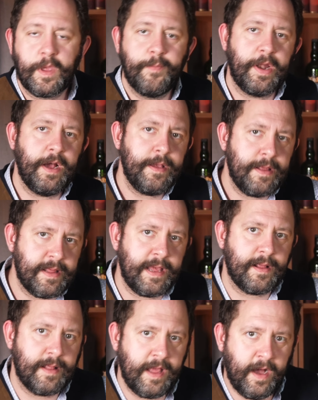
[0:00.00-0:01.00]
But I
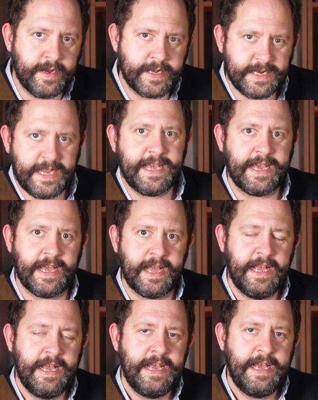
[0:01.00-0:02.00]
think the
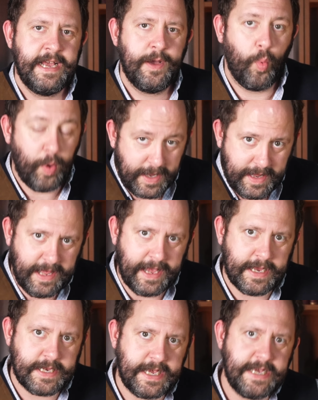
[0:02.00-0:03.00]
idea with
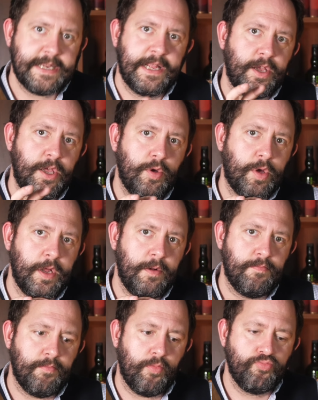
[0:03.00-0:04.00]
this is that you
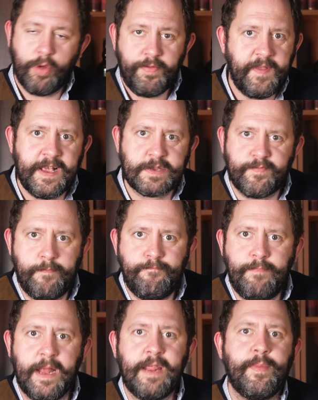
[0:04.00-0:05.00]
can run this for
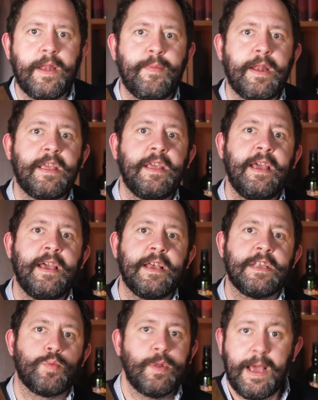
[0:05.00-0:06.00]
many, many, many
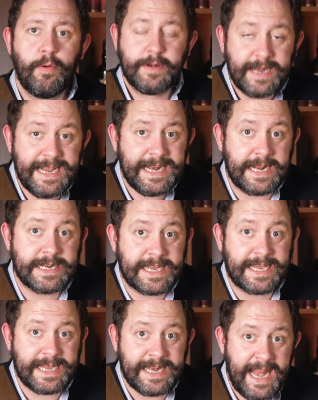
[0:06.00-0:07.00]
years without needing
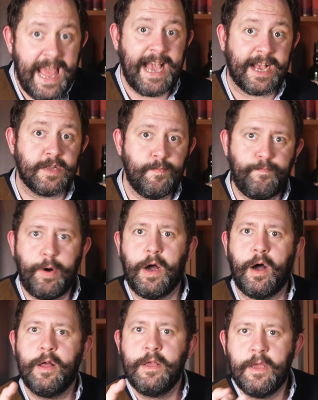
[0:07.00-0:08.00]
to connect,
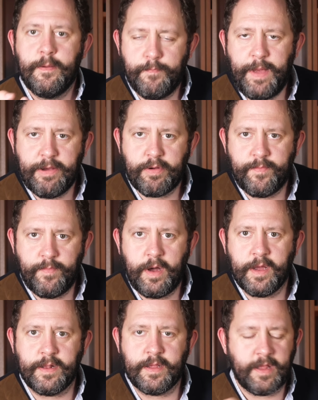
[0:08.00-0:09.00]
but bear in
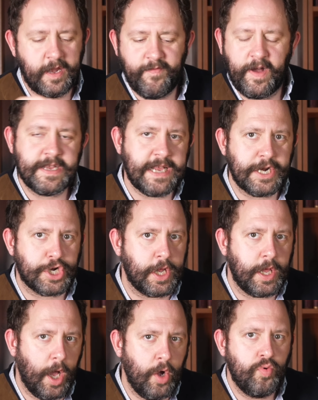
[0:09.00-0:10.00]
mind that the device
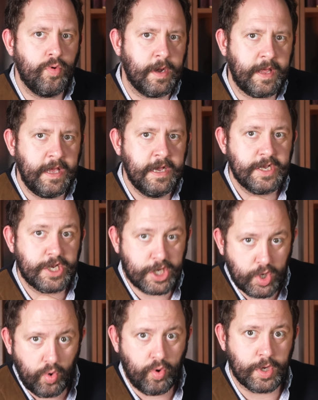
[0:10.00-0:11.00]
actually only
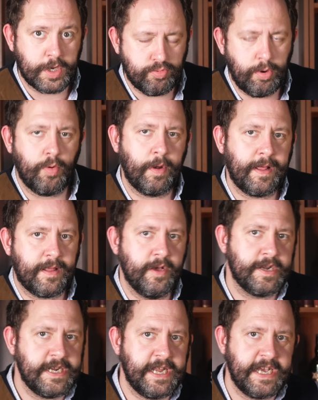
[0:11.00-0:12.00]
stores a rolling
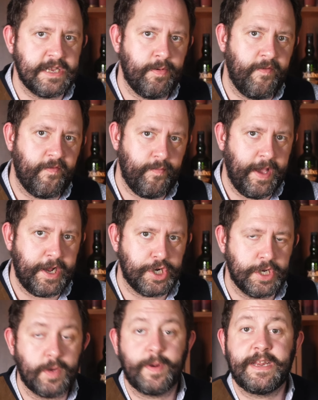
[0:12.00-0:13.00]
30 days of
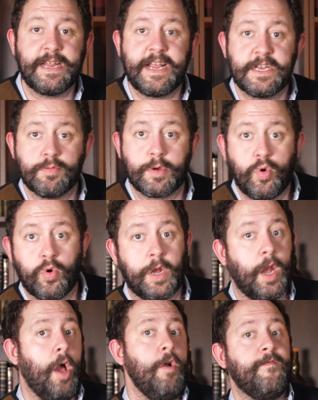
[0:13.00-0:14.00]
information. So any data
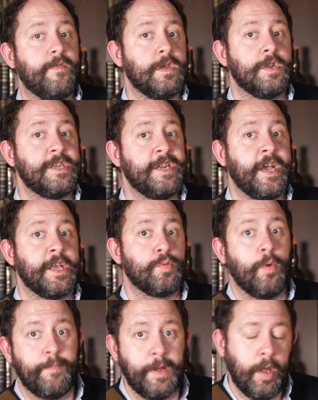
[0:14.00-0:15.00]
recorded over 30
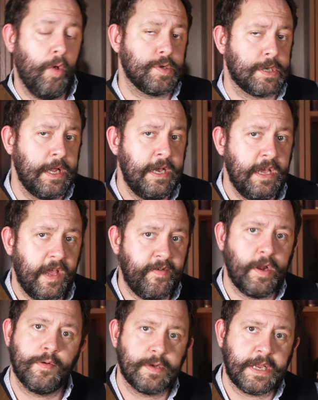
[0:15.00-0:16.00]
days will be lost if
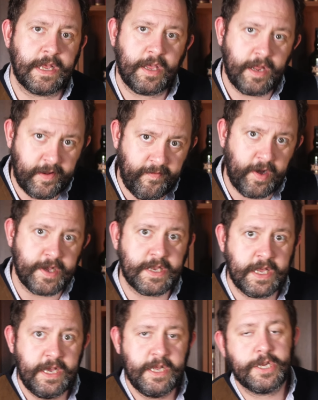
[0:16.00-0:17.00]
you don't sync your
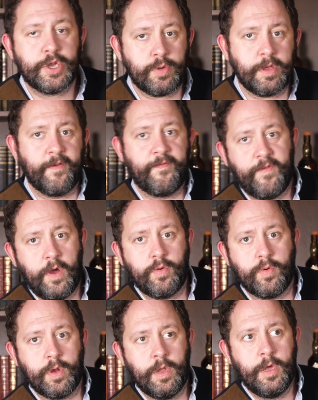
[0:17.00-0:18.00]
device to your
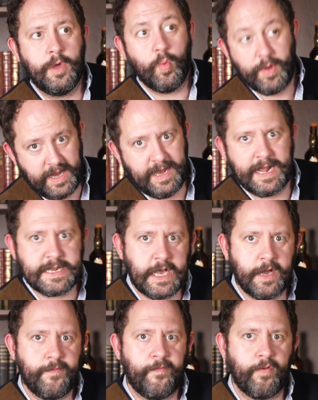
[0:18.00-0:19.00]
phone within that
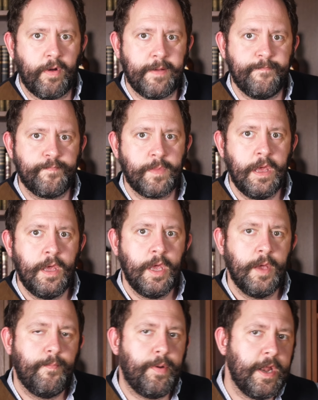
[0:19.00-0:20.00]
time frame.
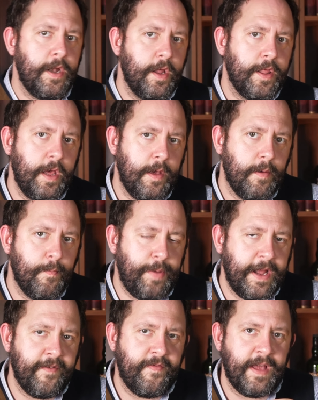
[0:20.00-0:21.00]
But another
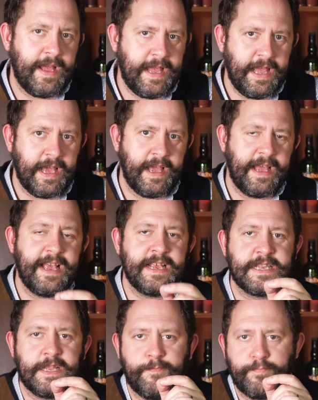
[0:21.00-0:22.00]
benefit here
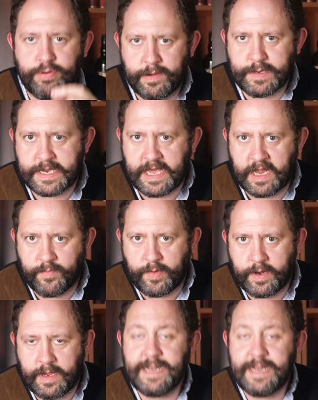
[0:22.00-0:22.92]
is the privacy element.